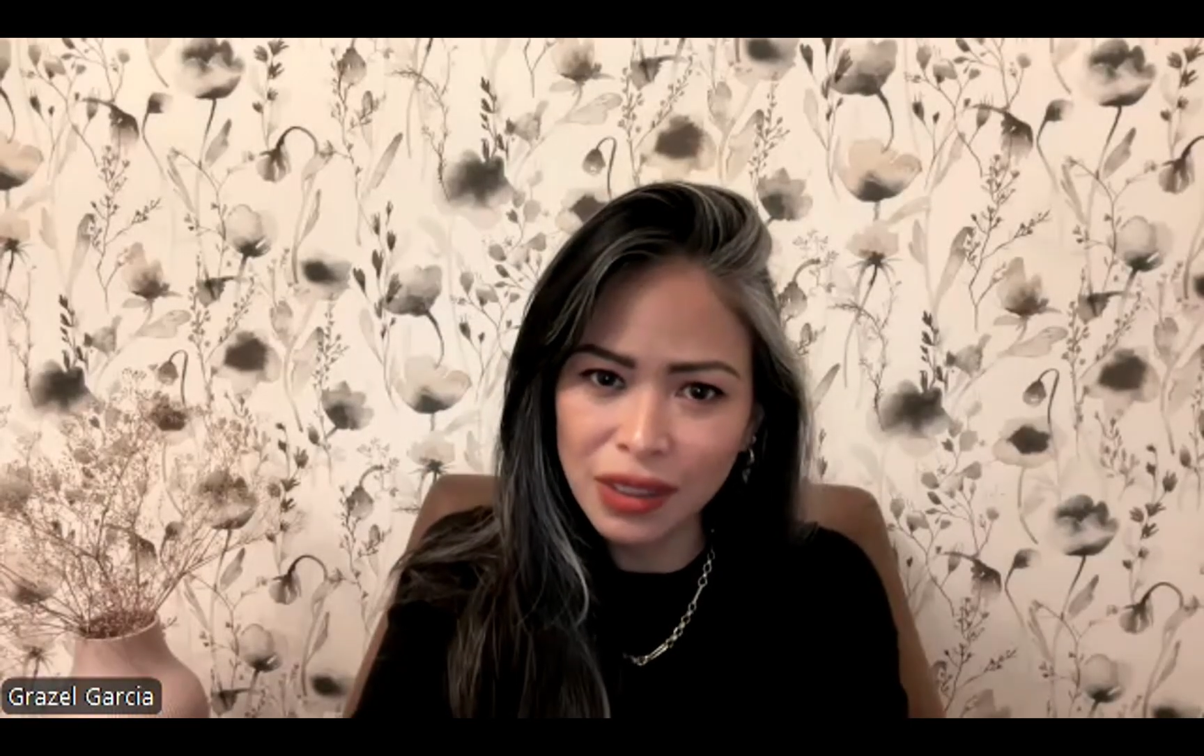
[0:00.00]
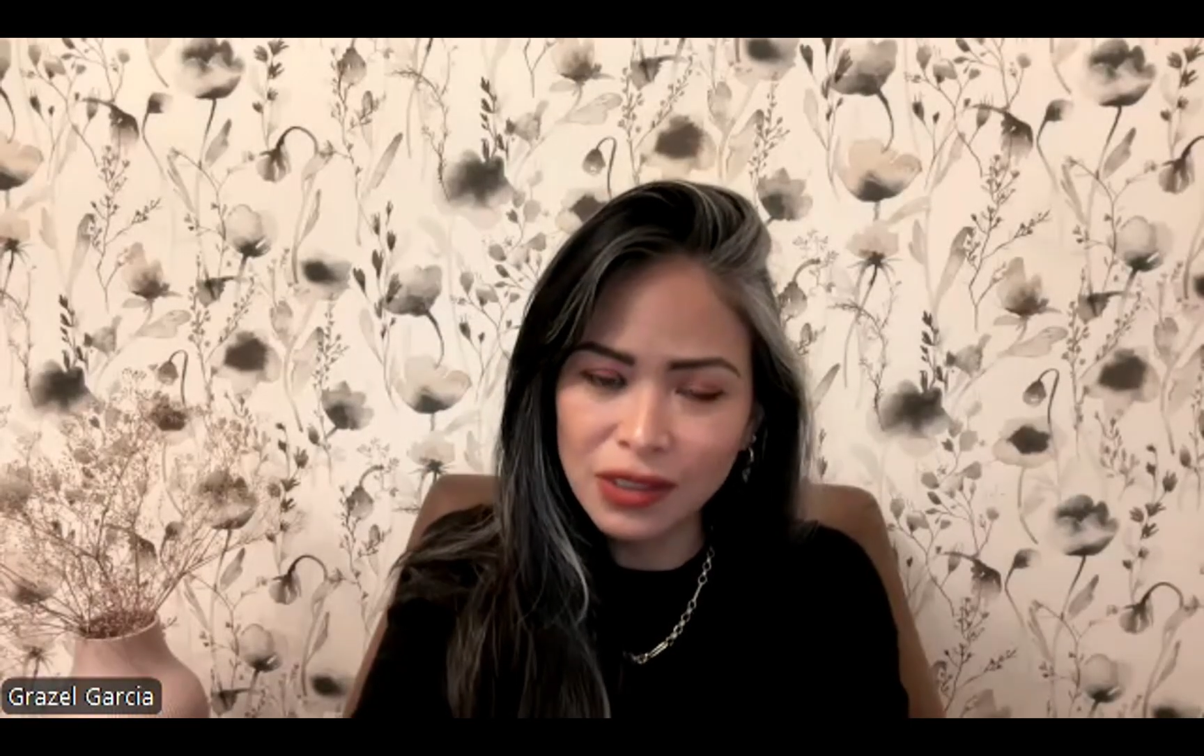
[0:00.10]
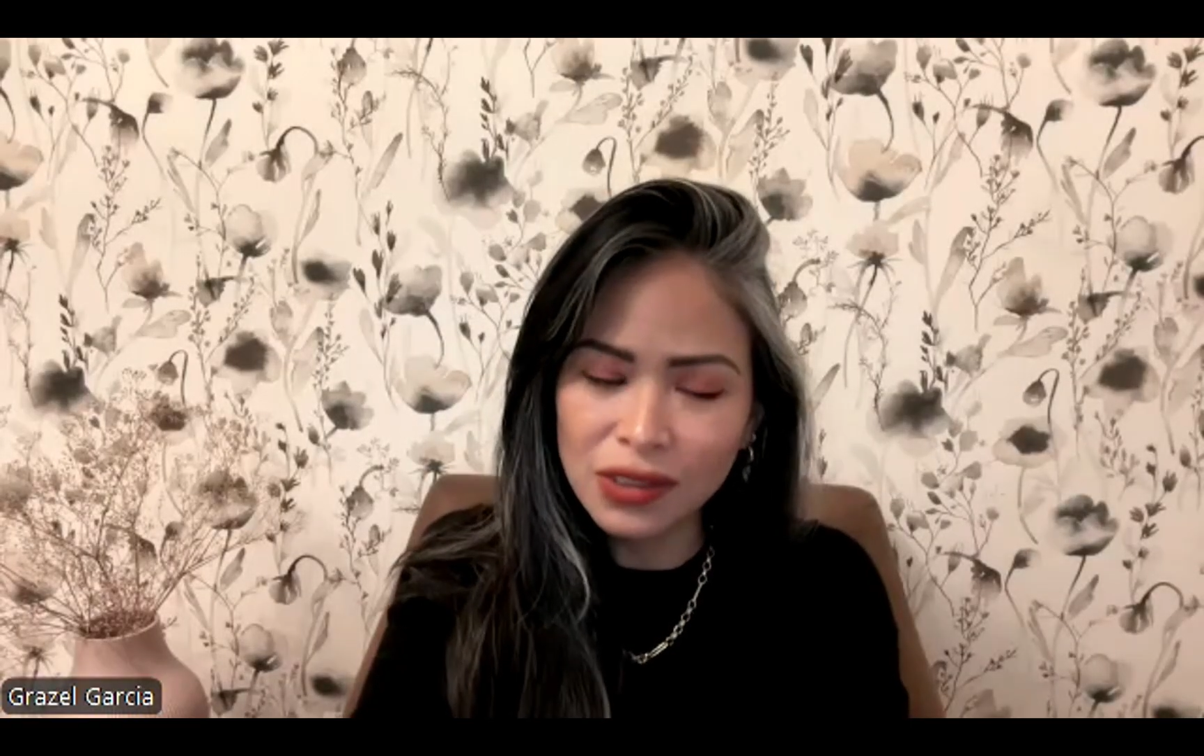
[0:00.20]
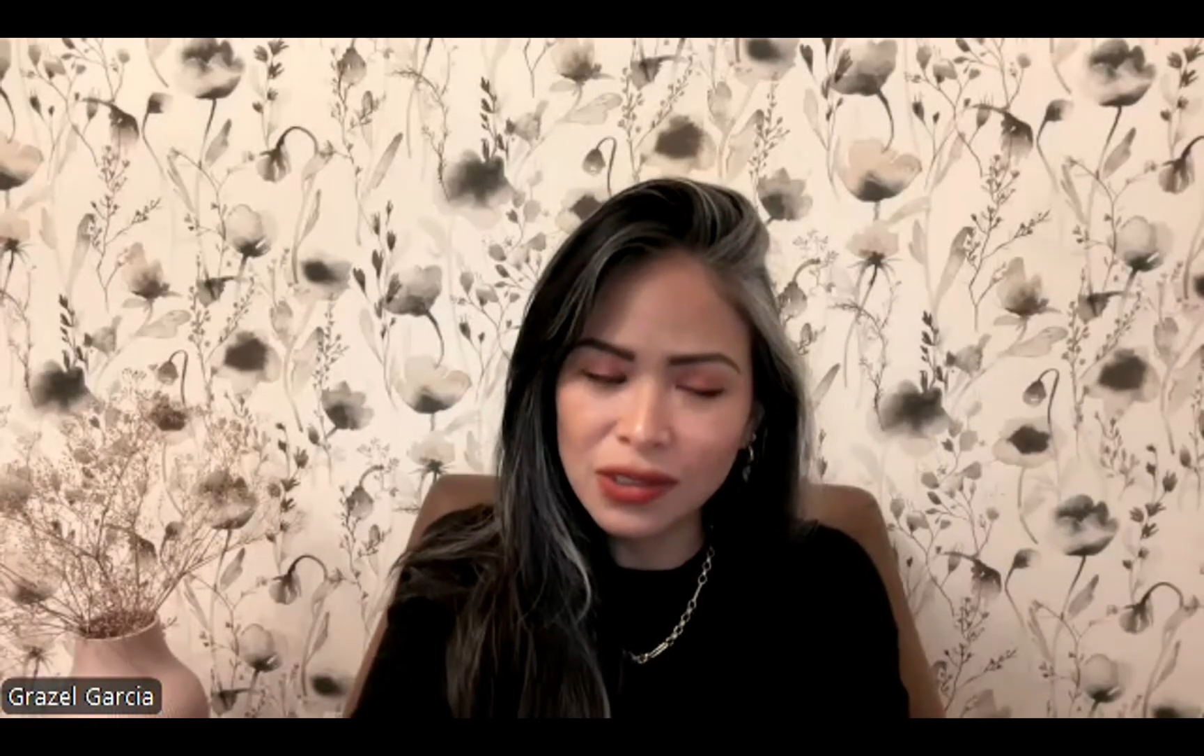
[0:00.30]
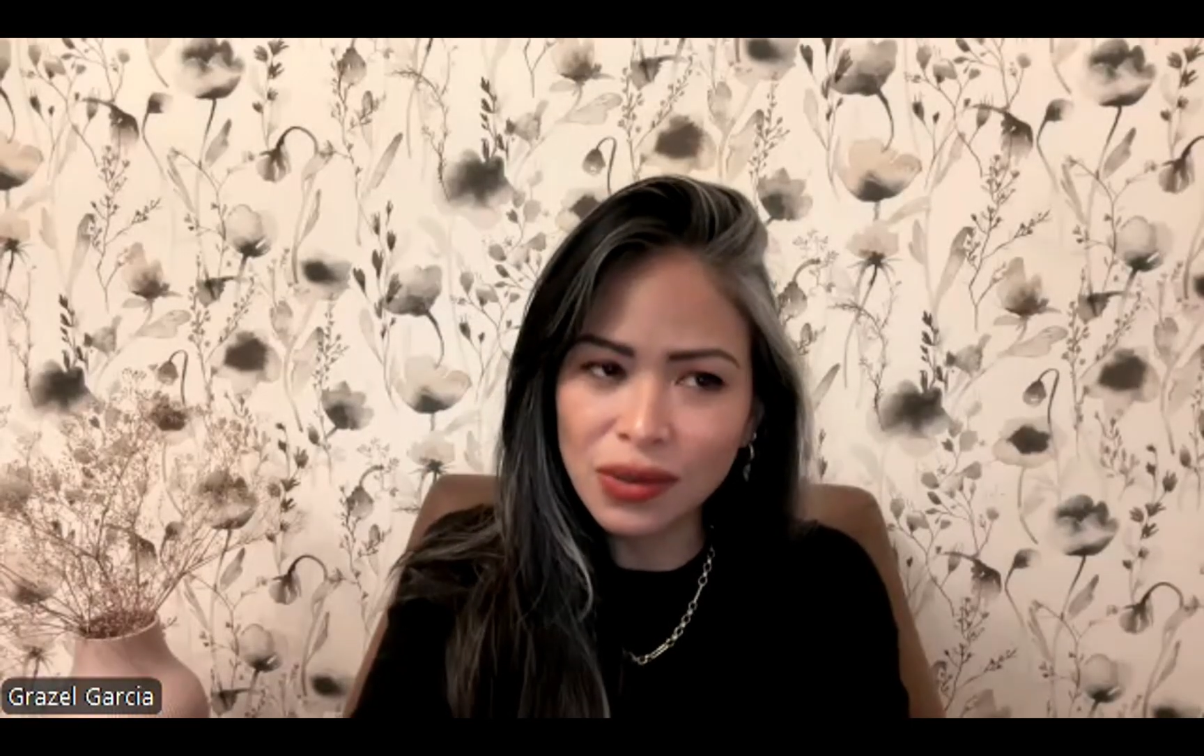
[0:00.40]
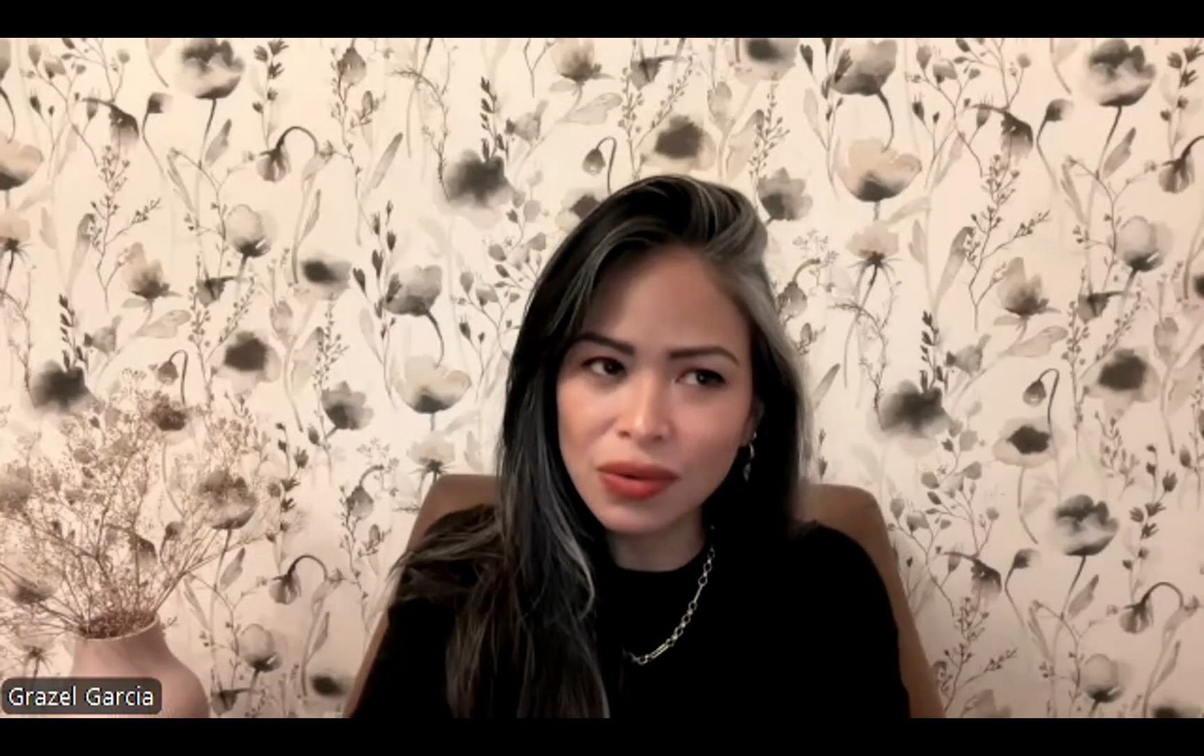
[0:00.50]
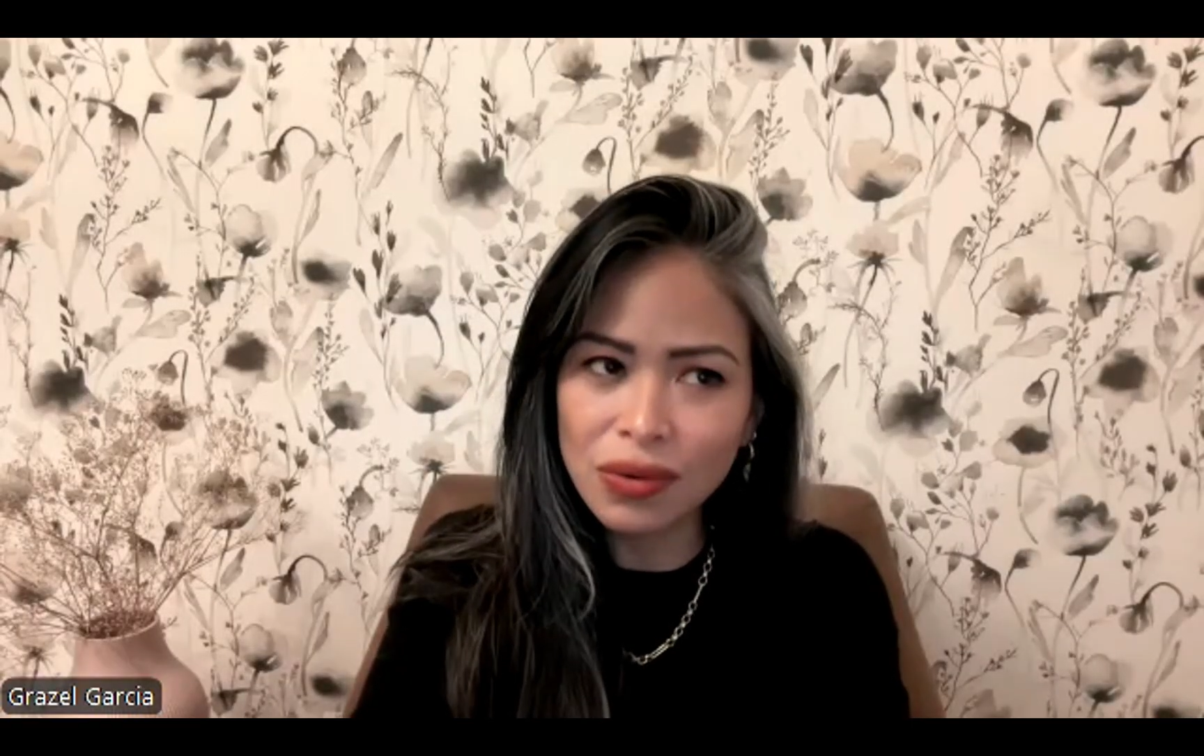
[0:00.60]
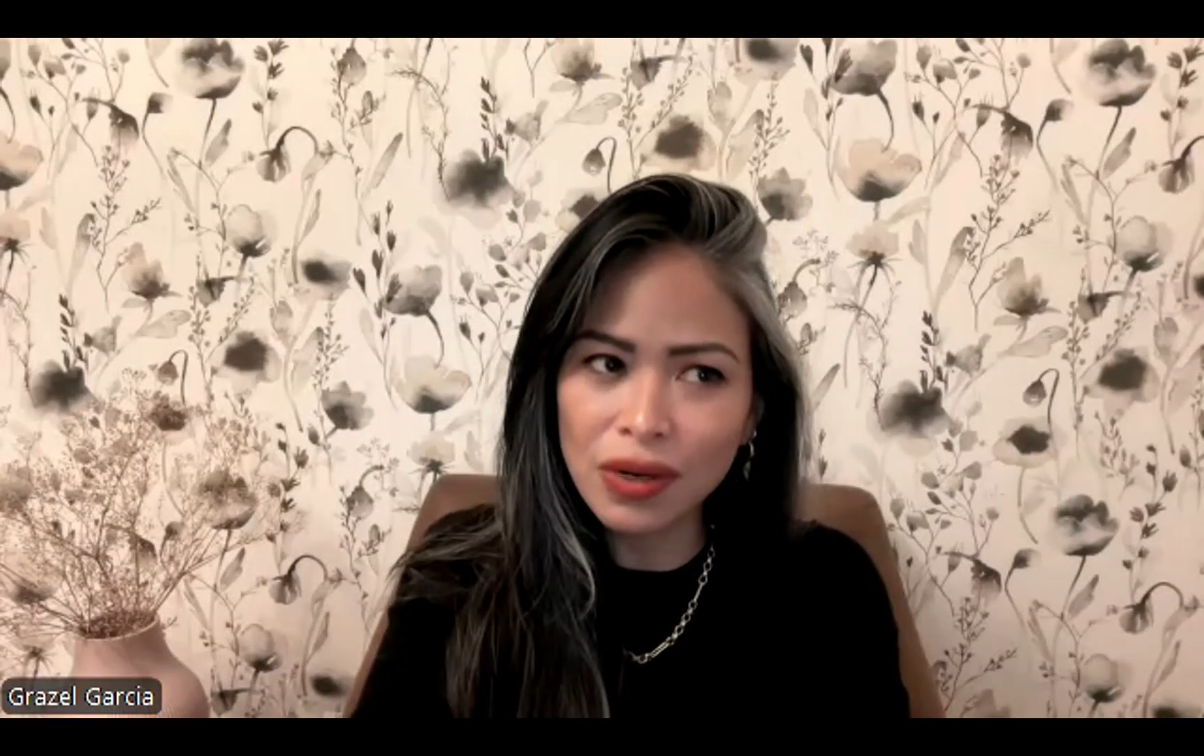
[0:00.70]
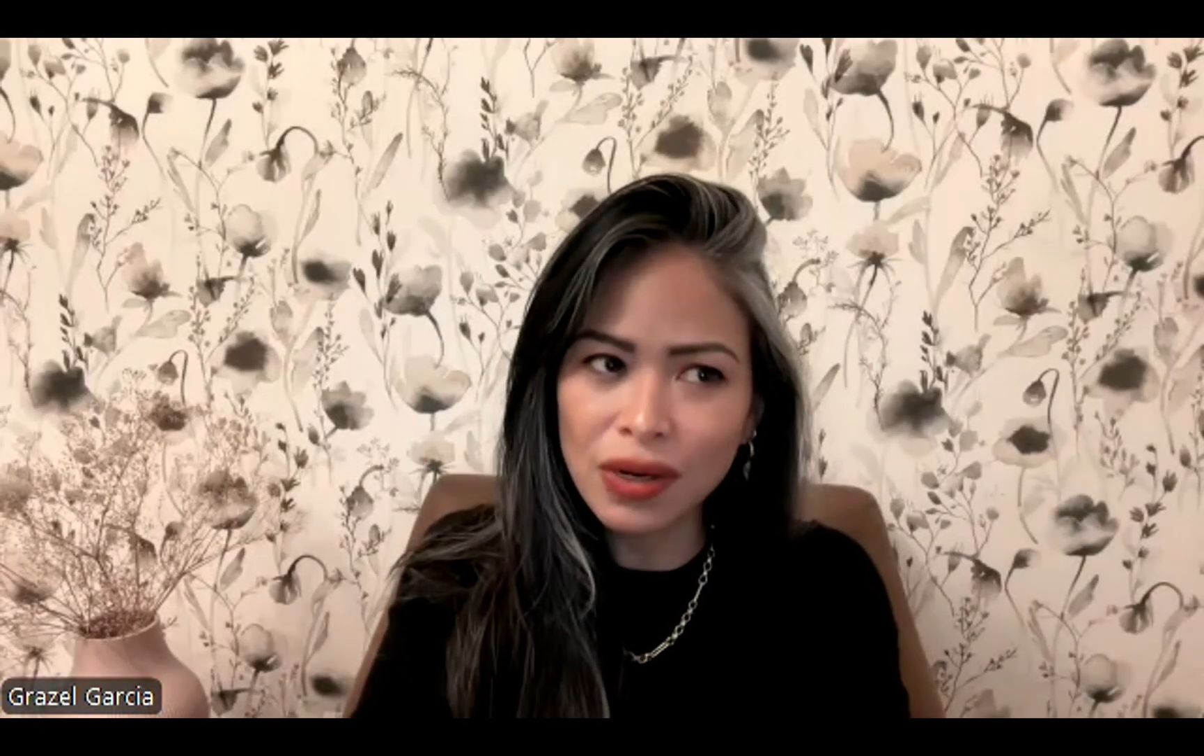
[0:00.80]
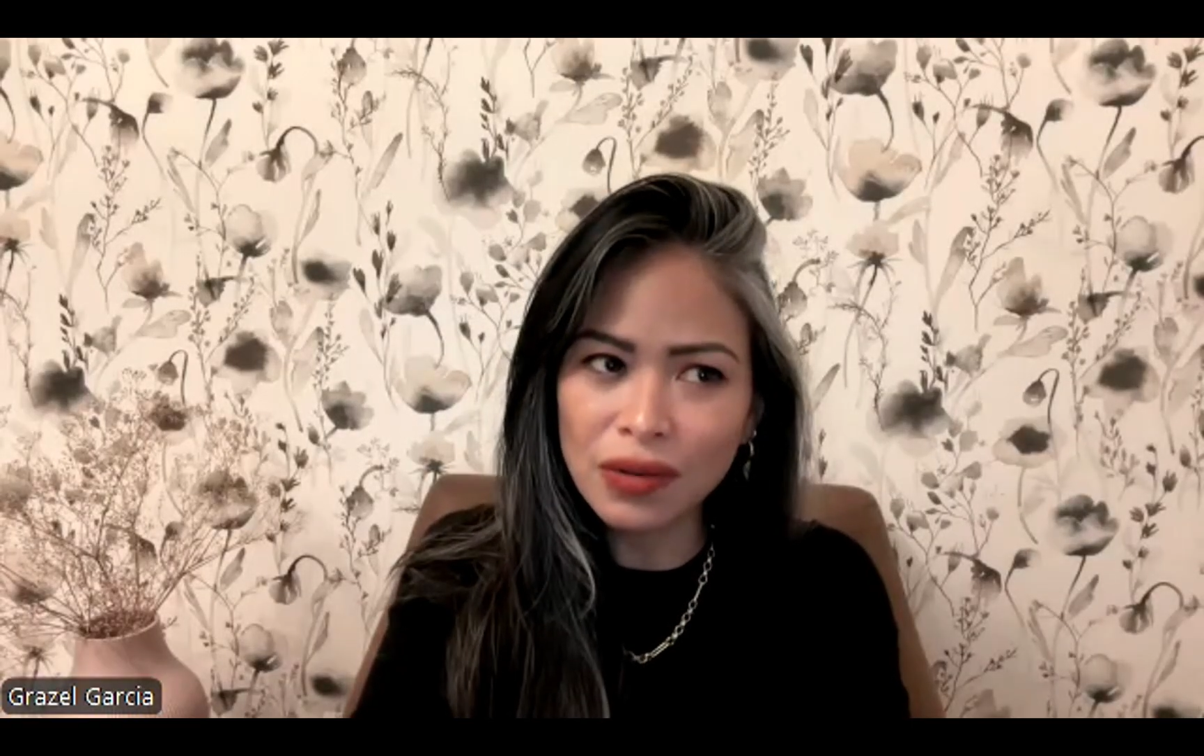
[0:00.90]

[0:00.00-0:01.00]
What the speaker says: So